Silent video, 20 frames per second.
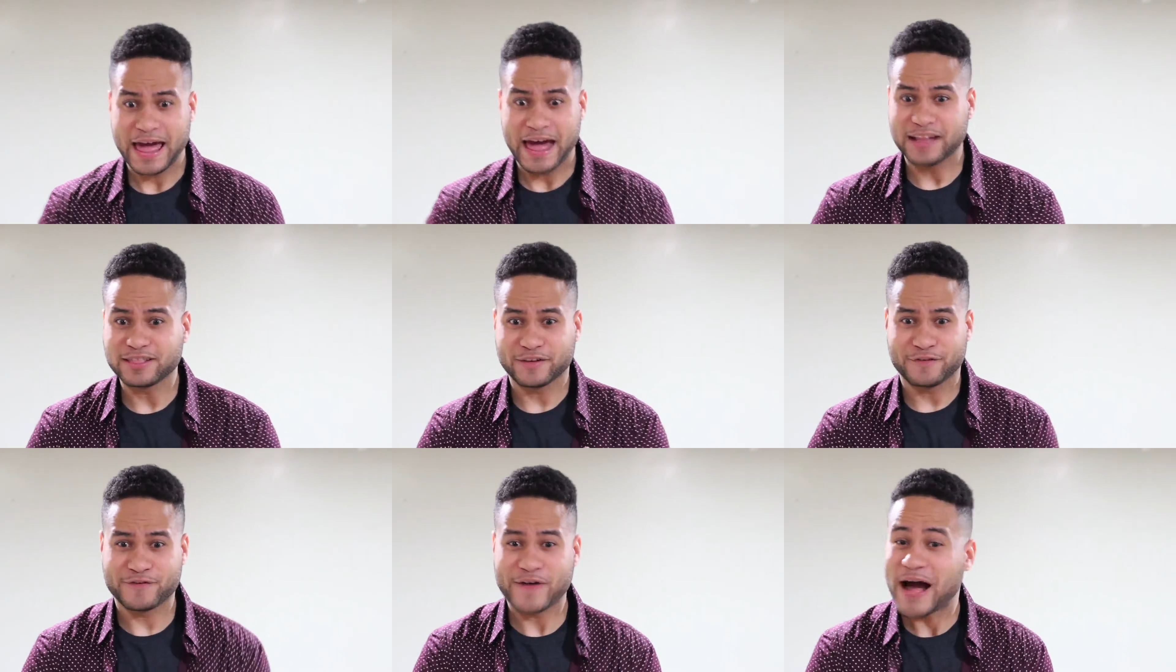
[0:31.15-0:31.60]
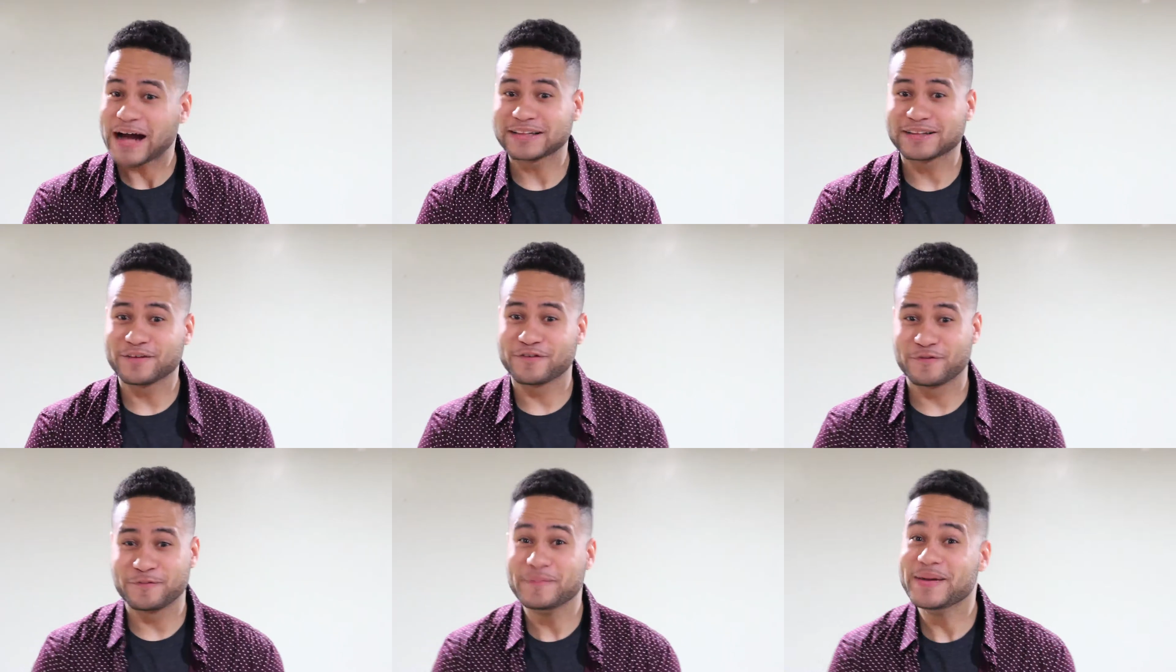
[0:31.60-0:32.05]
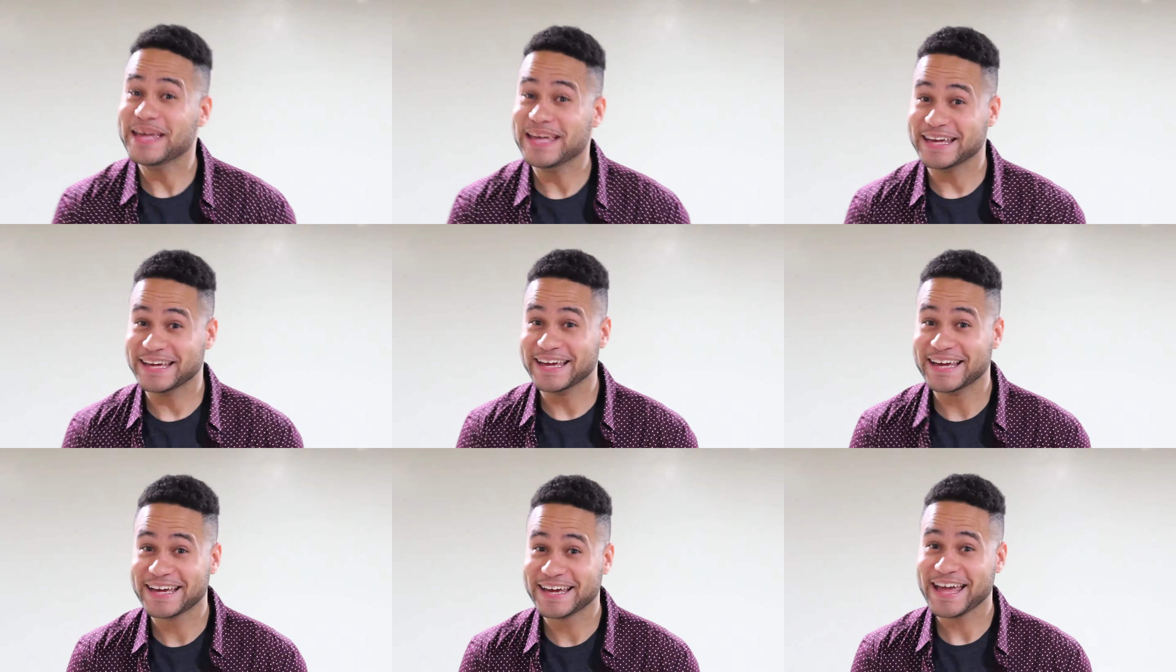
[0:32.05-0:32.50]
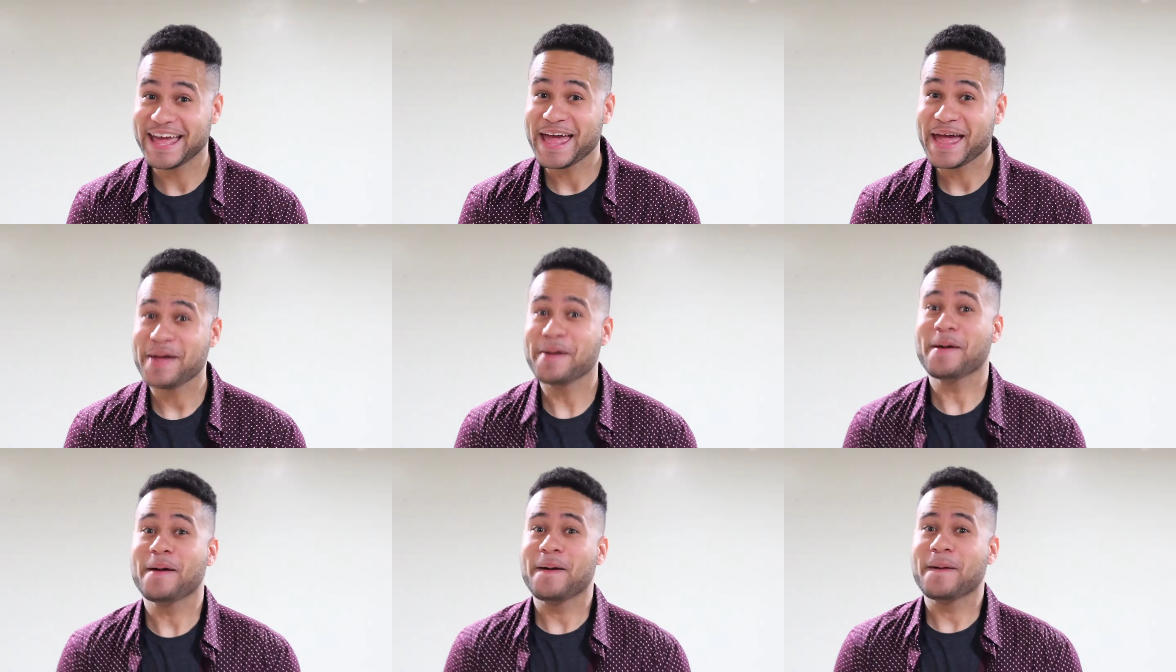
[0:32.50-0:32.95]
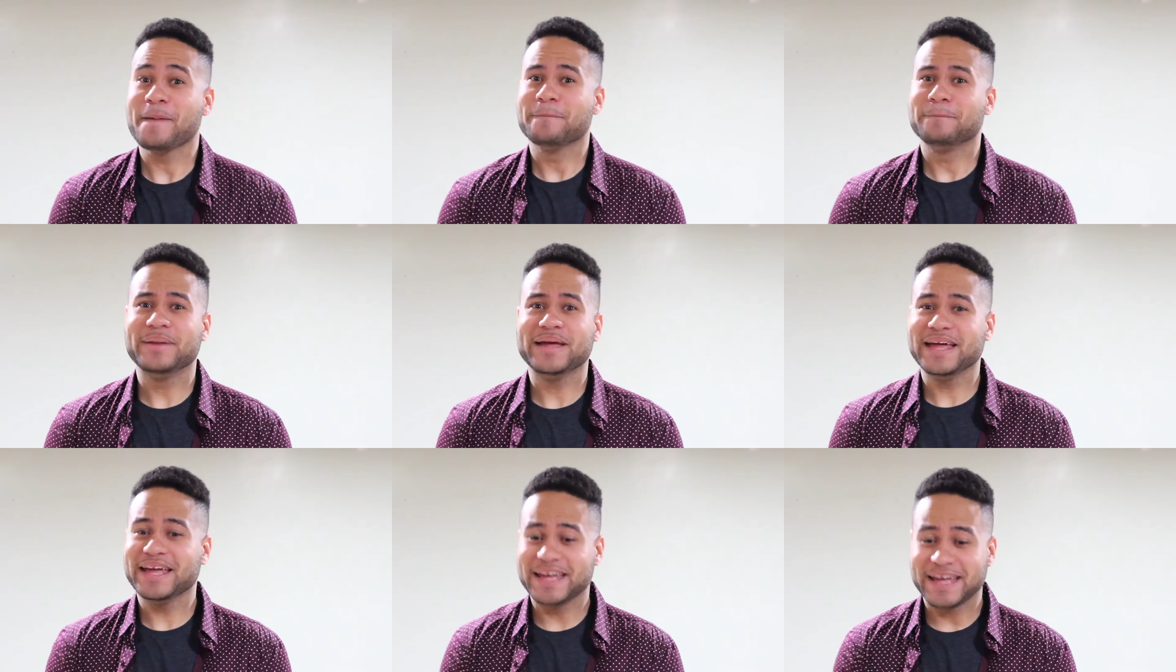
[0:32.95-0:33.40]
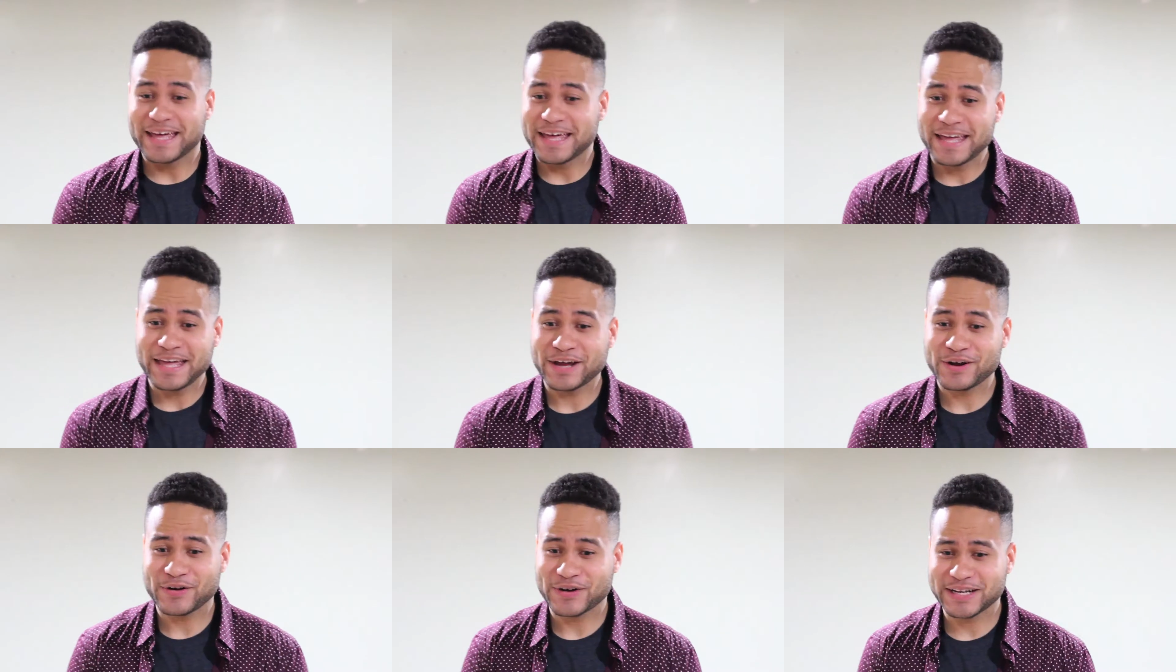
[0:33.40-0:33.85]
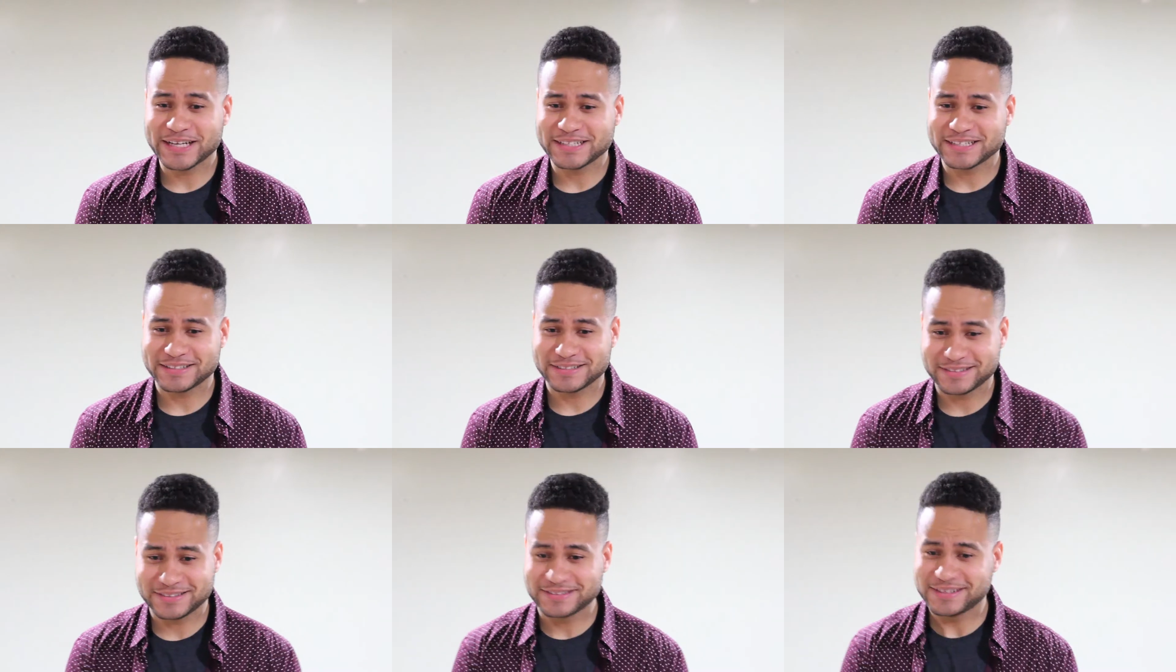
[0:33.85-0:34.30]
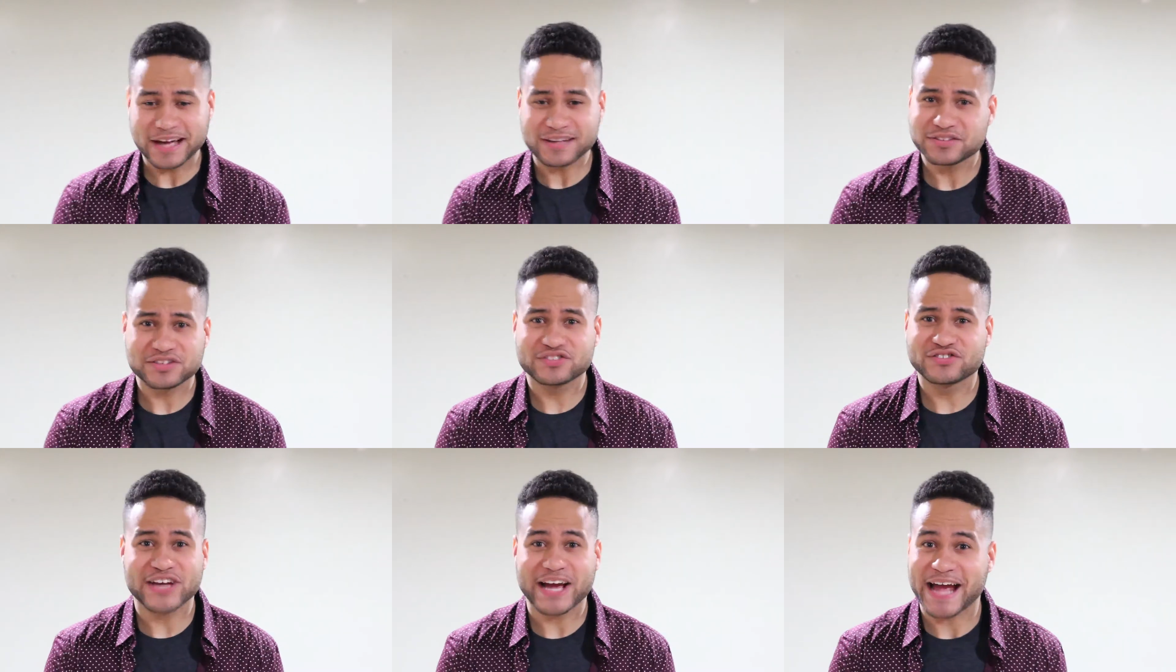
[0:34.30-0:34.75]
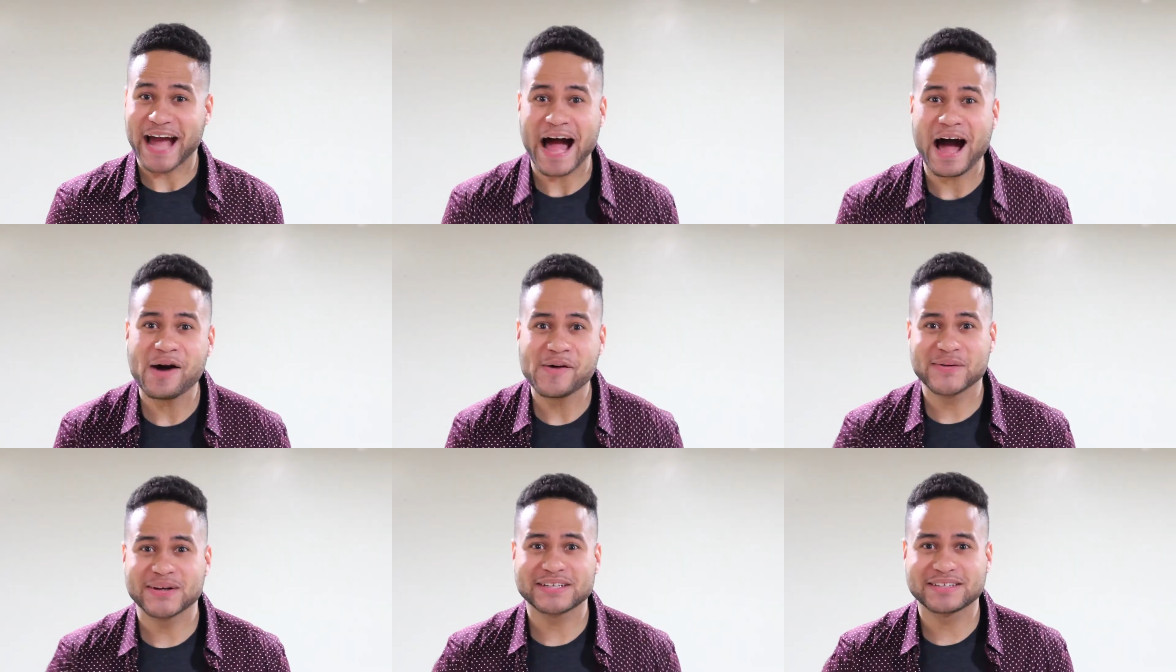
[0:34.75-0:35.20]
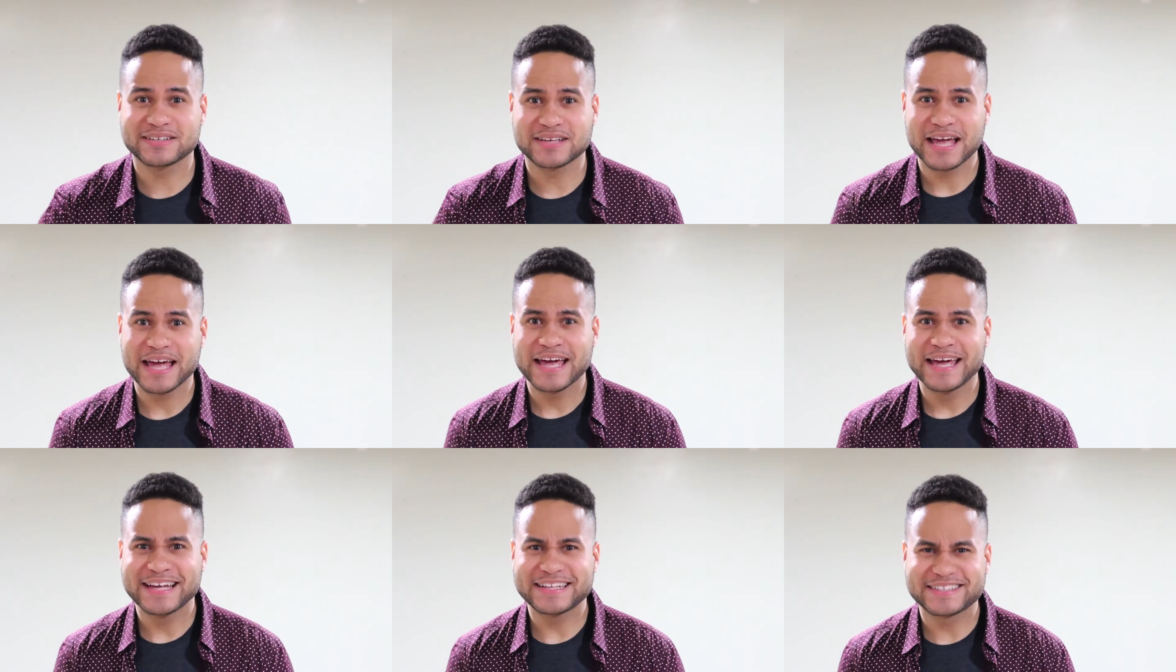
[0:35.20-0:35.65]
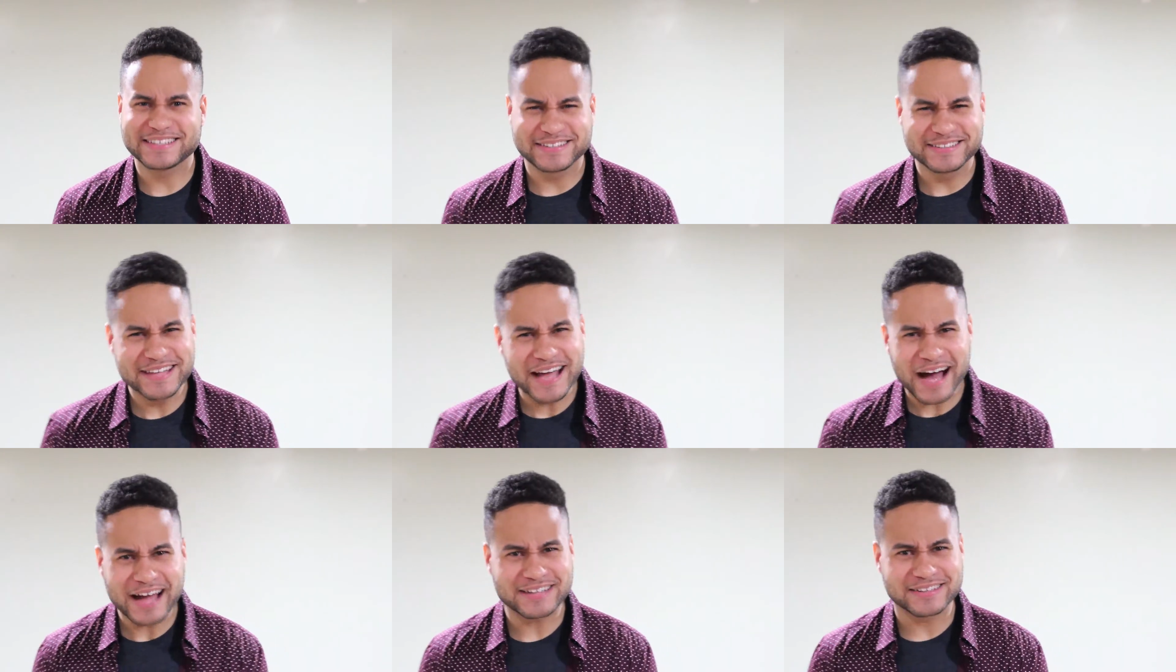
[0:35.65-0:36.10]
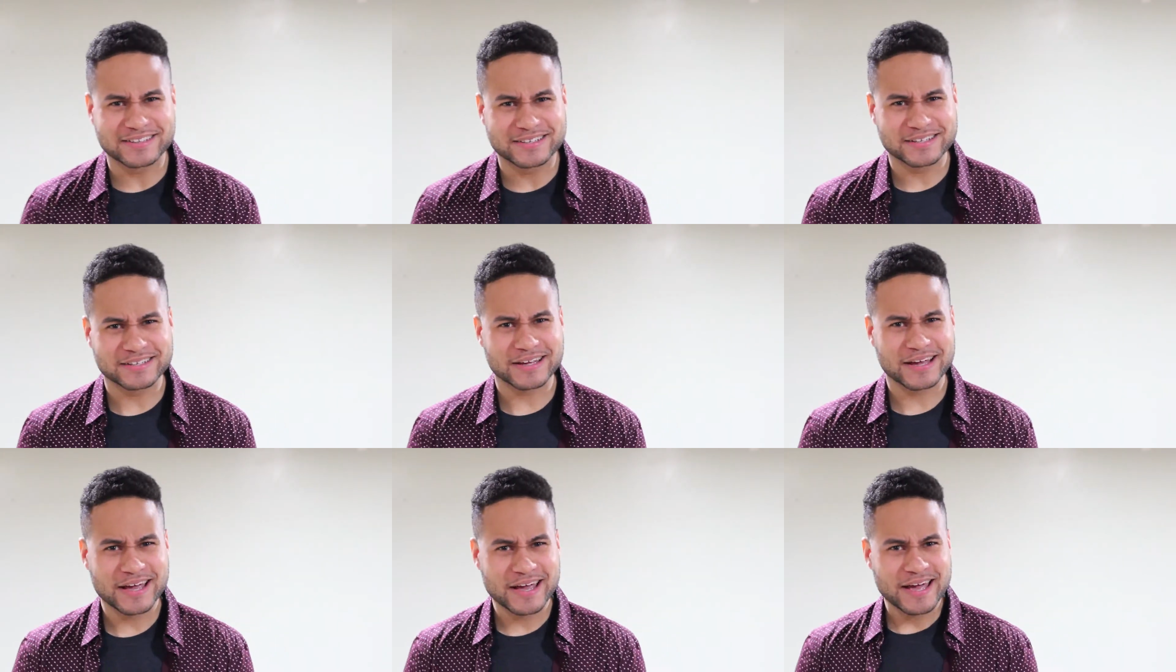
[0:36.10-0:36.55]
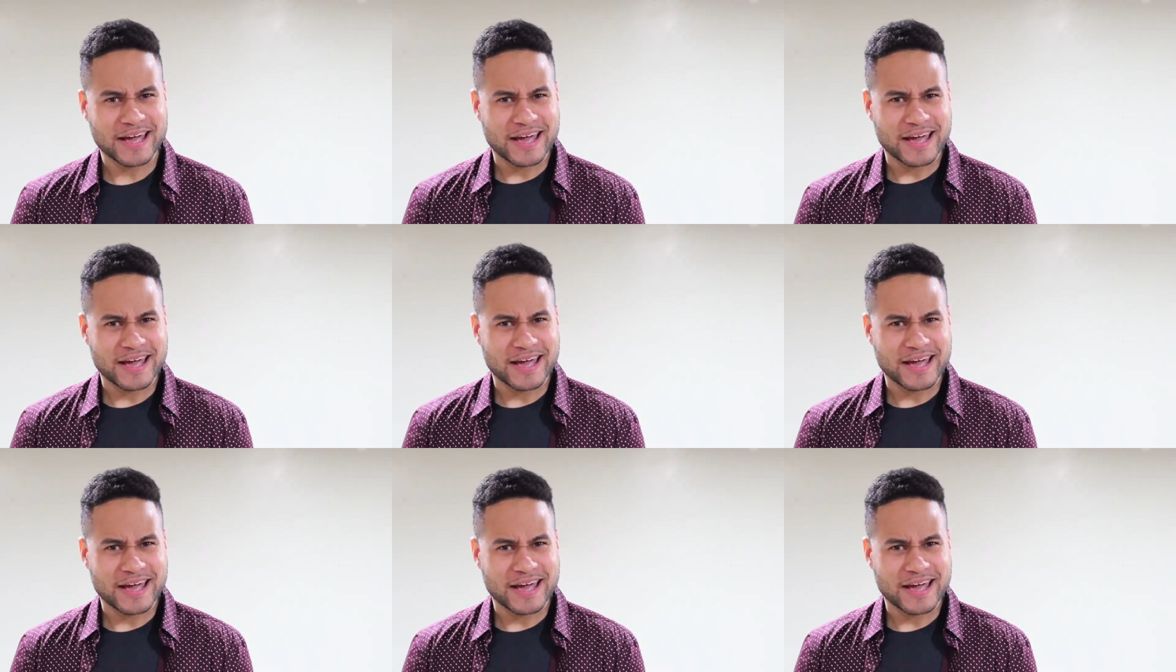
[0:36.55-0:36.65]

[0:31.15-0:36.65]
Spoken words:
And the fact of me being here, it doesn't check out. It's nuts.